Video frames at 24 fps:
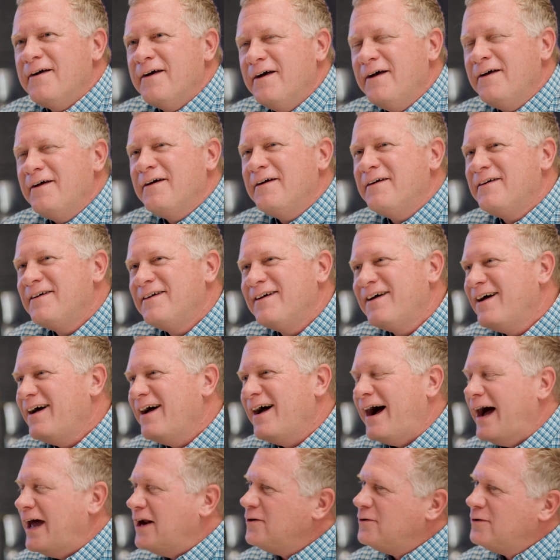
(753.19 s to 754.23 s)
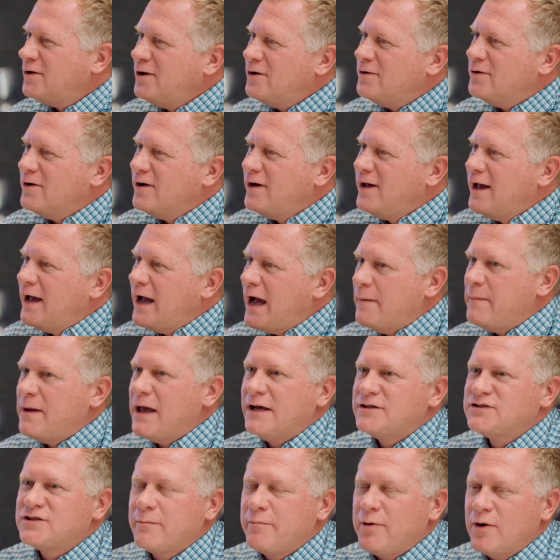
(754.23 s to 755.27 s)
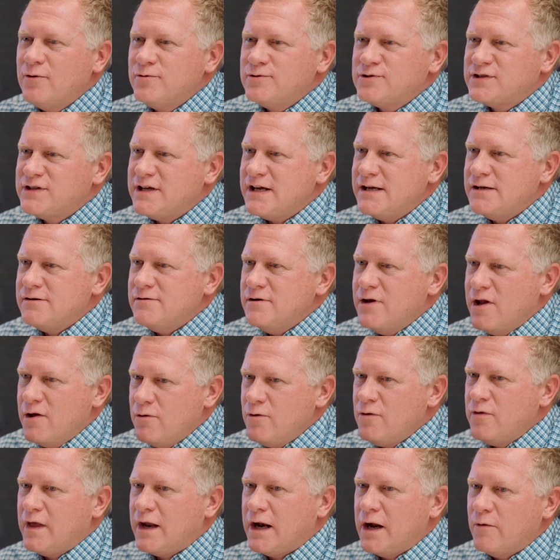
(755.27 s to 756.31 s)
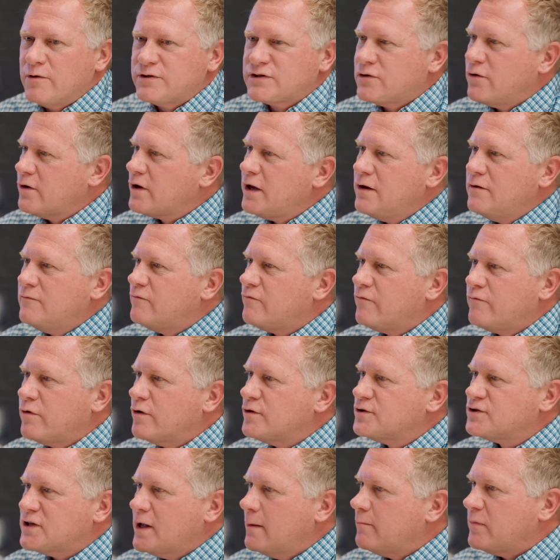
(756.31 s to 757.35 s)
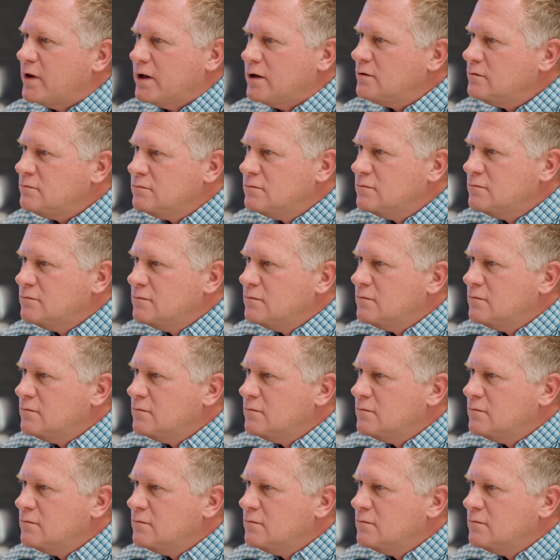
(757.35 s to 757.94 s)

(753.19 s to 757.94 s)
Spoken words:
I don't know. I mean, I suppose he knew that I was looking for something.